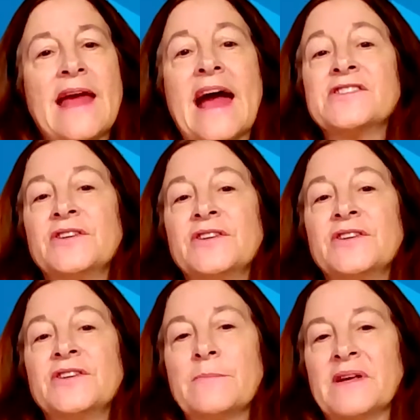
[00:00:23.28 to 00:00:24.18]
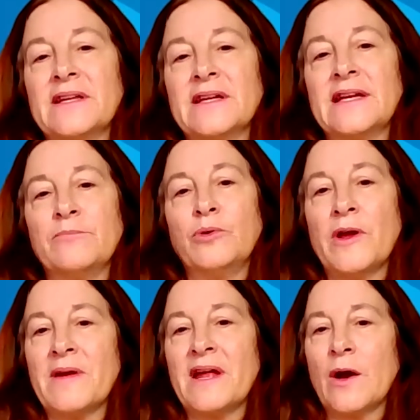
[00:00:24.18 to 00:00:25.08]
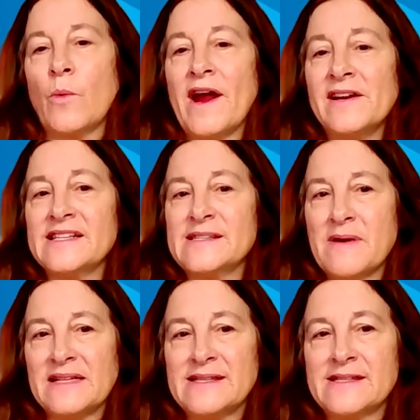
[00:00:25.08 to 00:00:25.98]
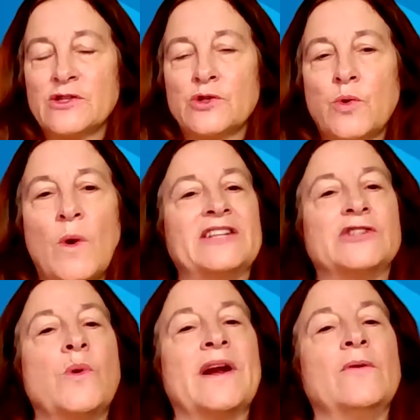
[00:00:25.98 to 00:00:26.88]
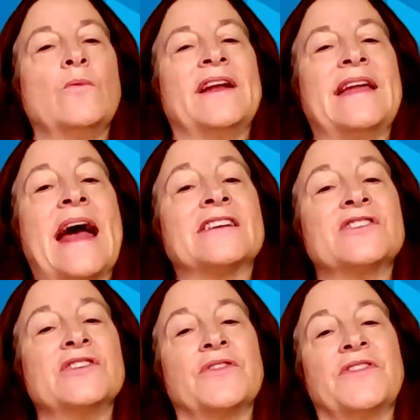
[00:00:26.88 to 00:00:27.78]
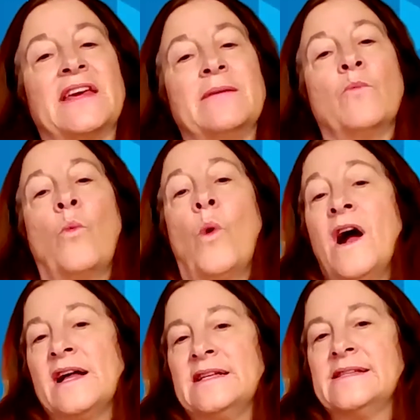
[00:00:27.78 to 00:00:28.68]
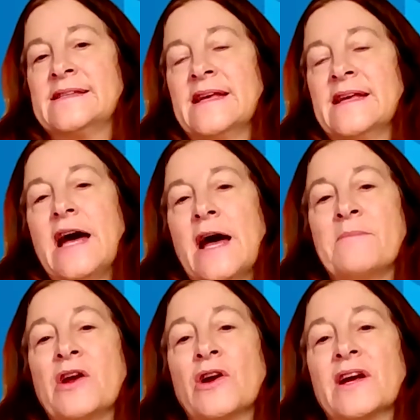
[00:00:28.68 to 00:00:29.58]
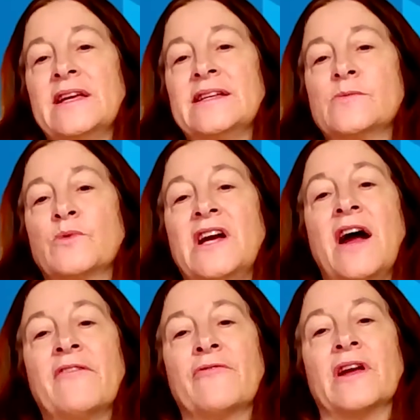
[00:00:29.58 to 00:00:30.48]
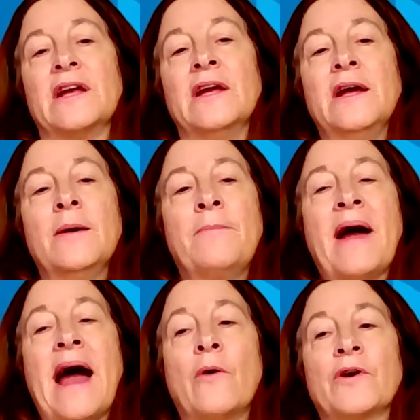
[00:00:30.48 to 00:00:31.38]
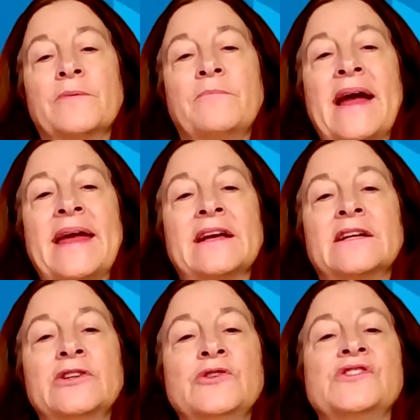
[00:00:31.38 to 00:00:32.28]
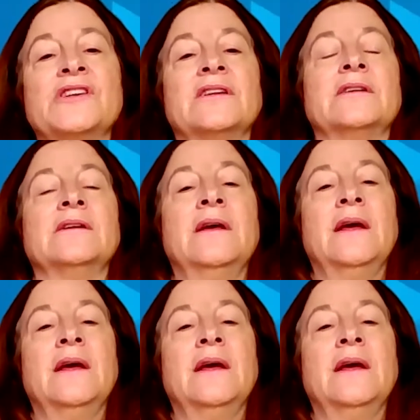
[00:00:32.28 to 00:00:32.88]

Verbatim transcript: National Disability Employment Awareness Month's 2021 national theme was America's Recovery, Powered by Inclusion.